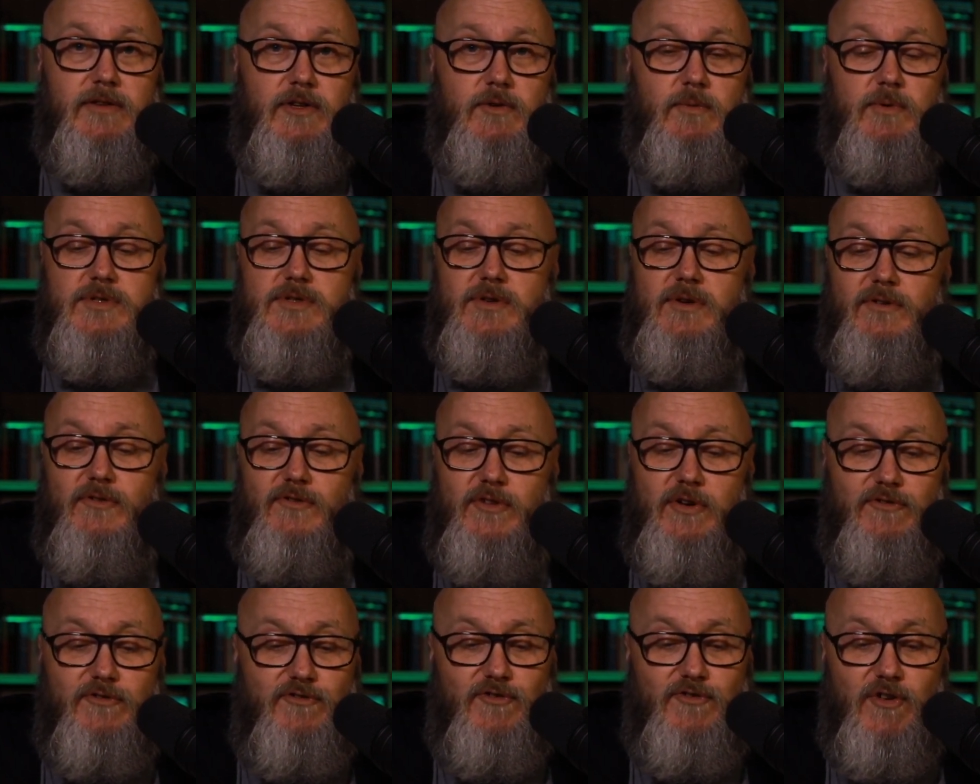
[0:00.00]
There was
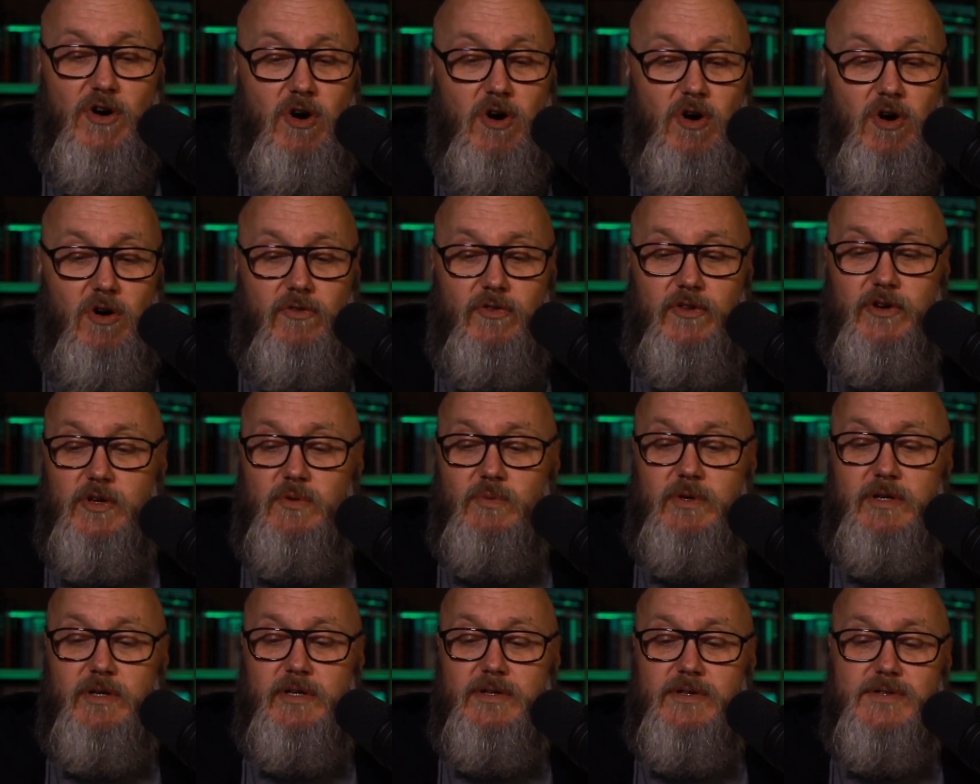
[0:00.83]
fall, there
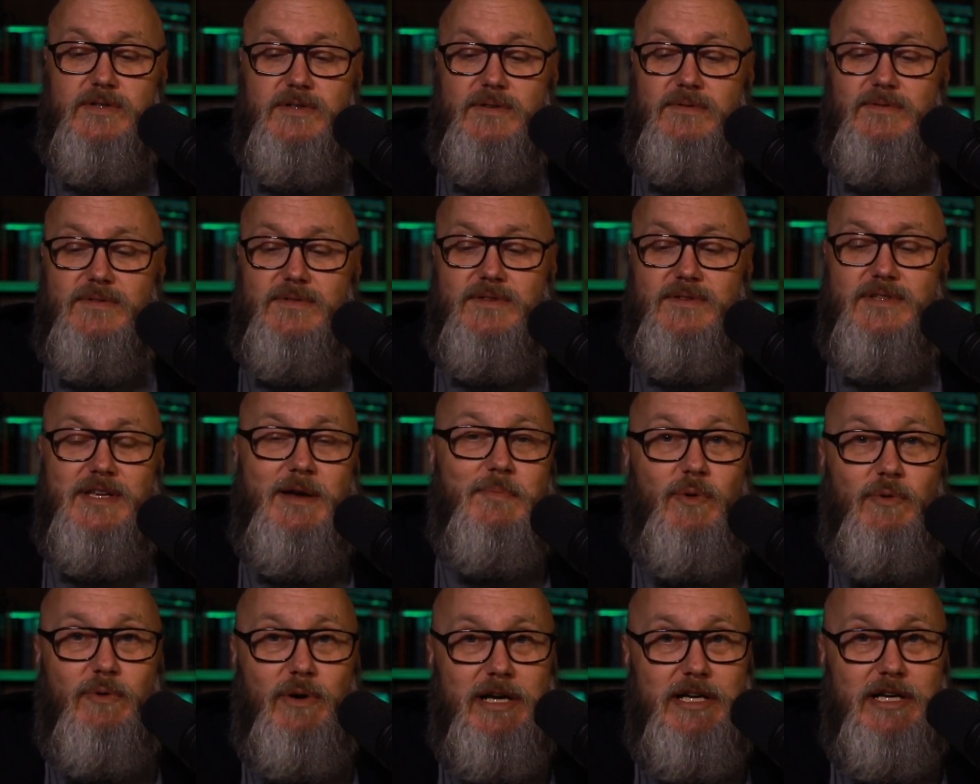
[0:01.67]
was
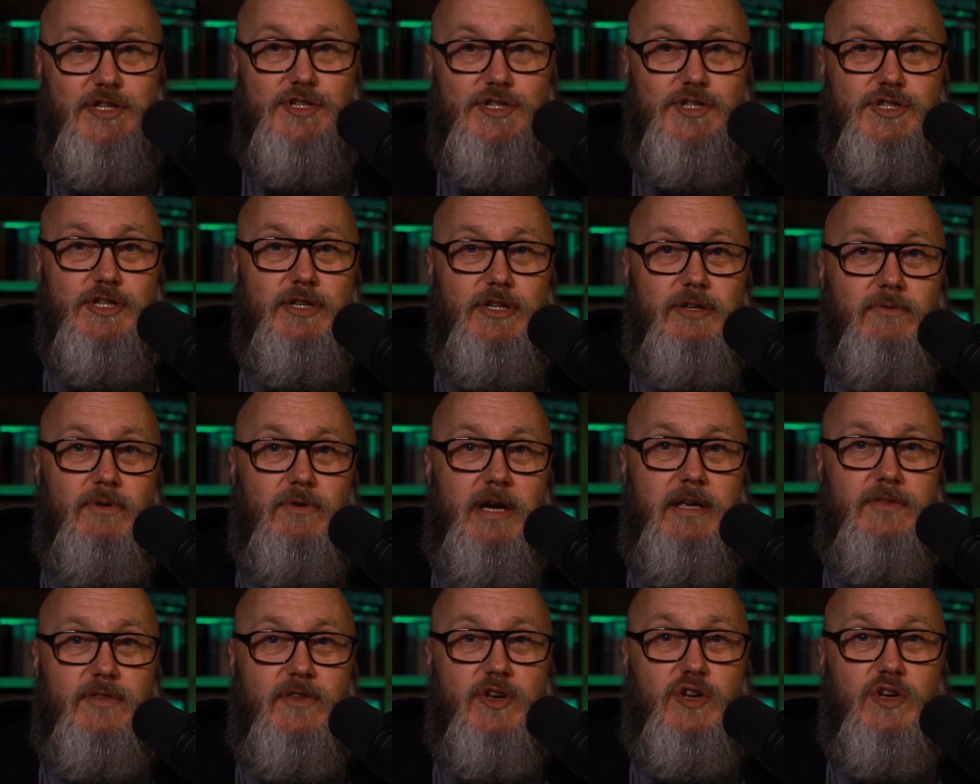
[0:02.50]
separation,
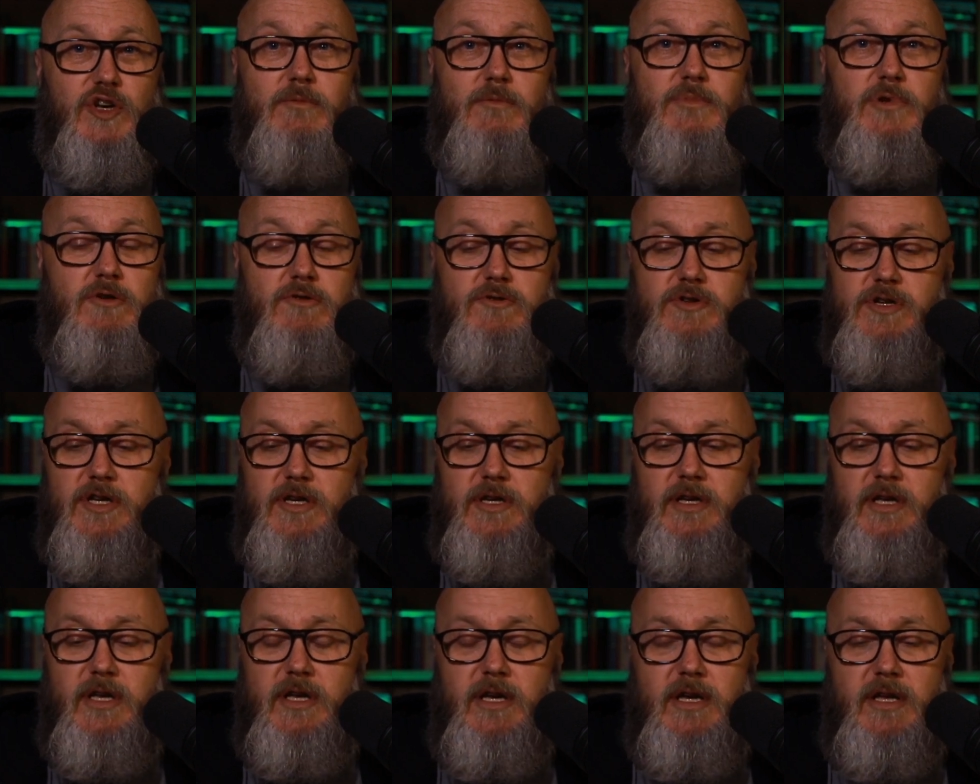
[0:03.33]
right? The
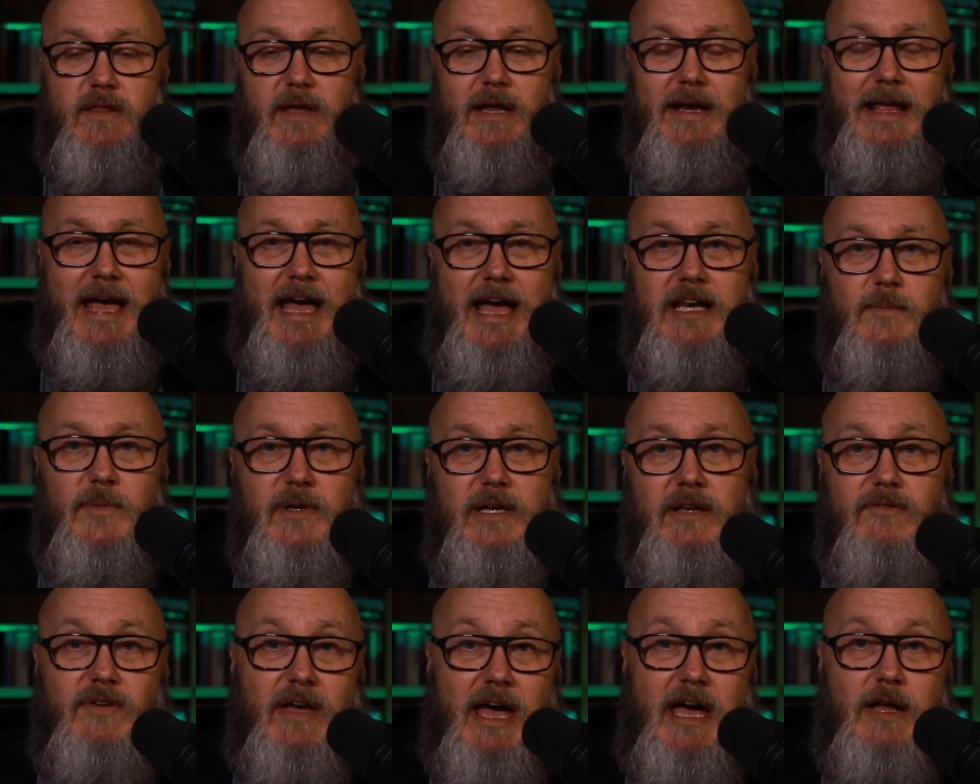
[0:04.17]
communion that Adam and
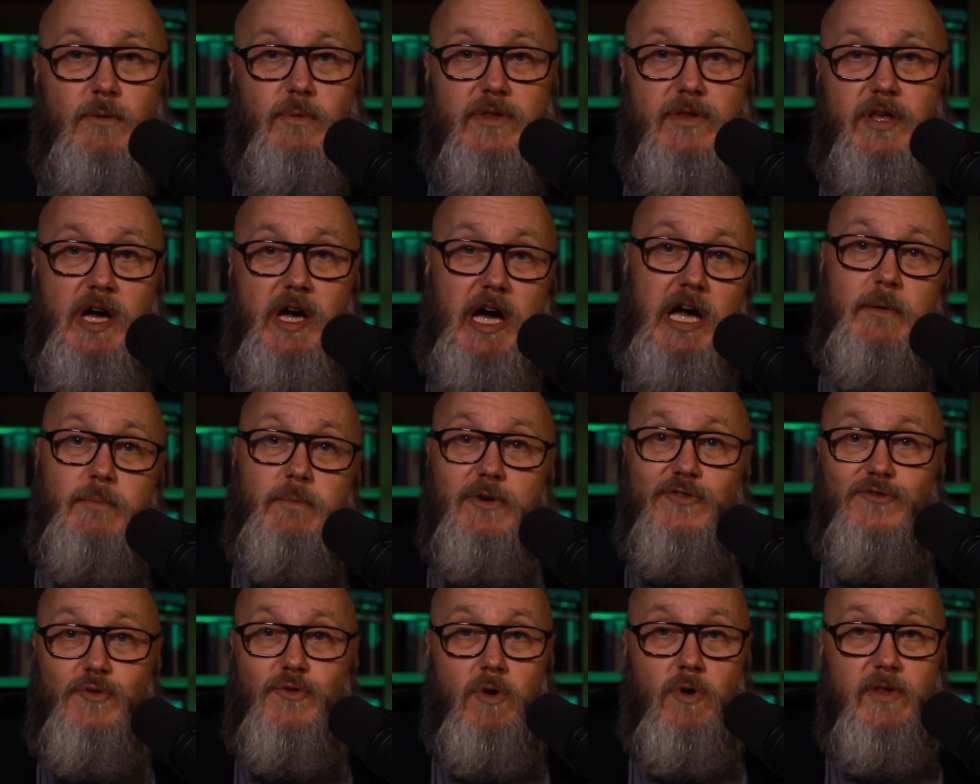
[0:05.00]
Eve had with God
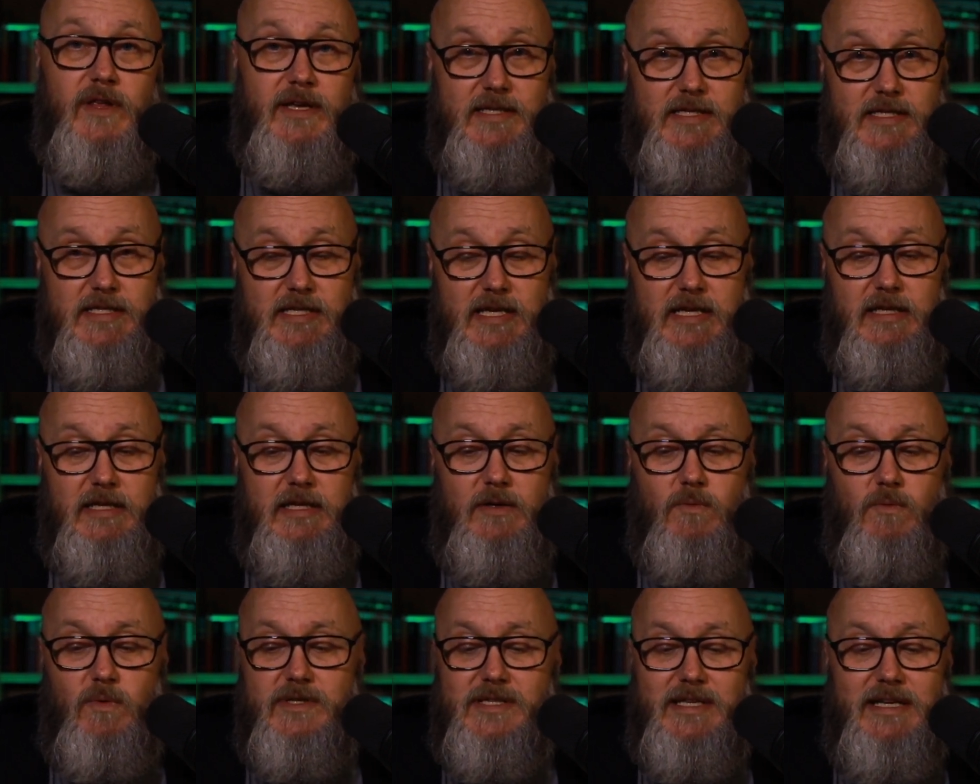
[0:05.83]
before they
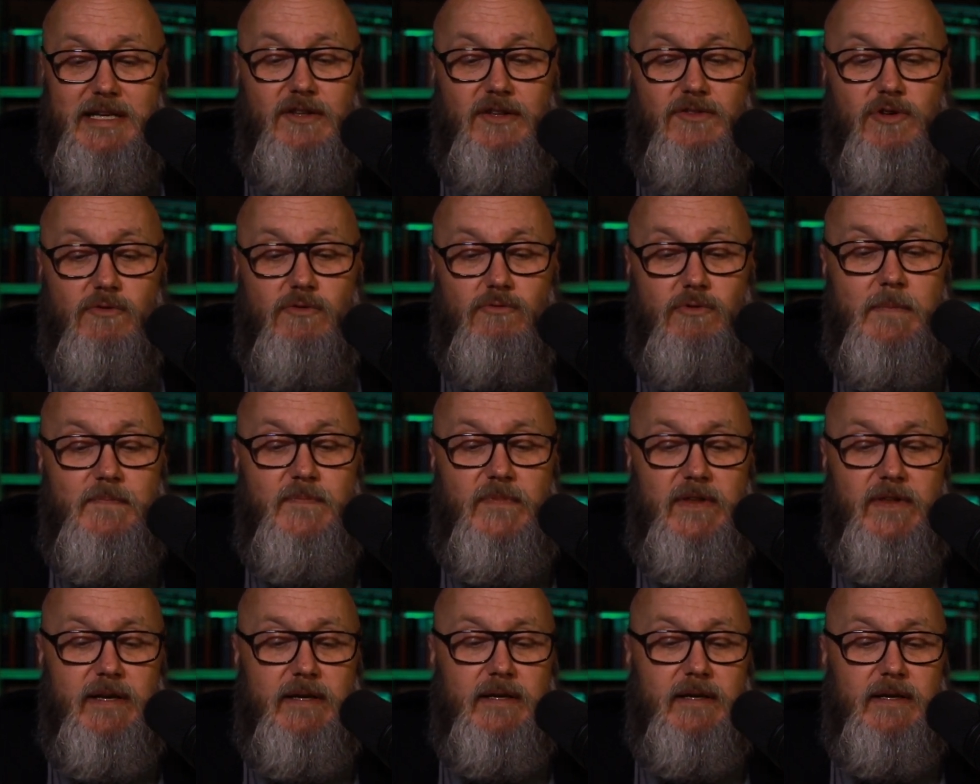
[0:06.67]
sinned was
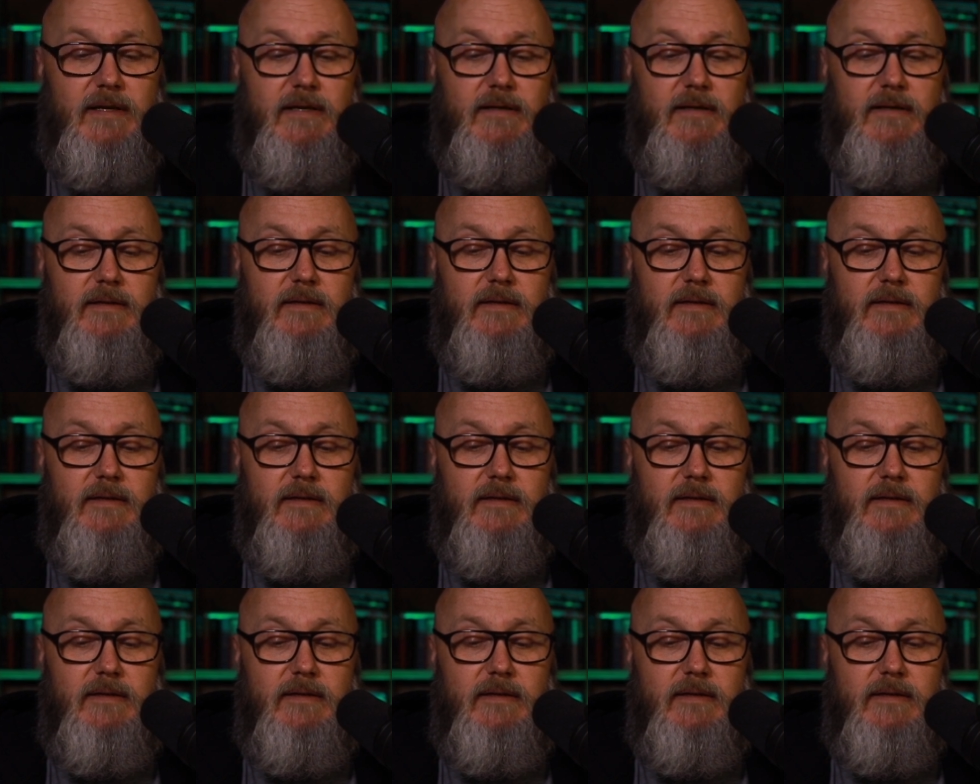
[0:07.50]
interrupted.